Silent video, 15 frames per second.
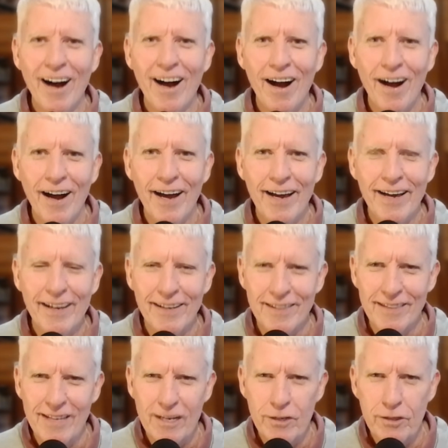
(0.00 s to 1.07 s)

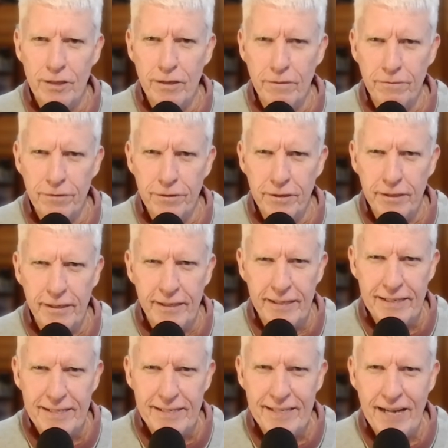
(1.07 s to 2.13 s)
the
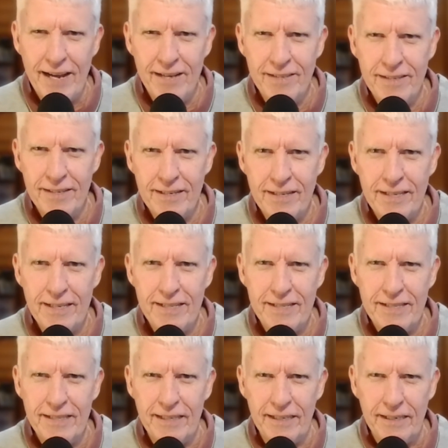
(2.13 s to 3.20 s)

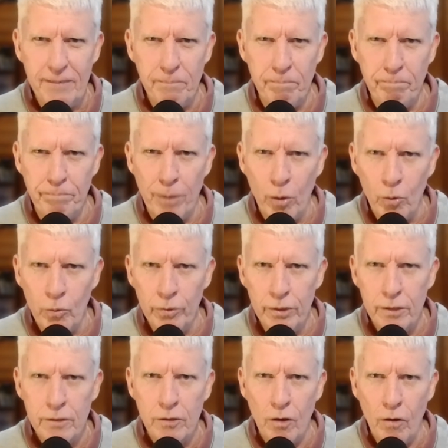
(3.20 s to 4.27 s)
intensity, the
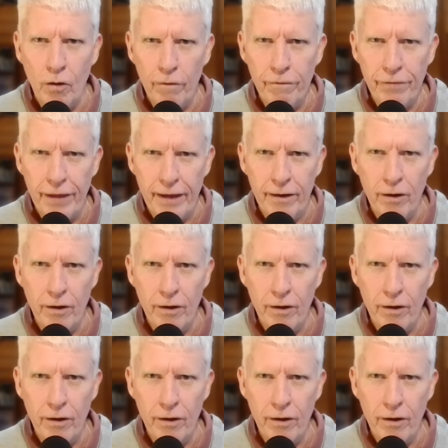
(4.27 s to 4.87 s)
boldness of that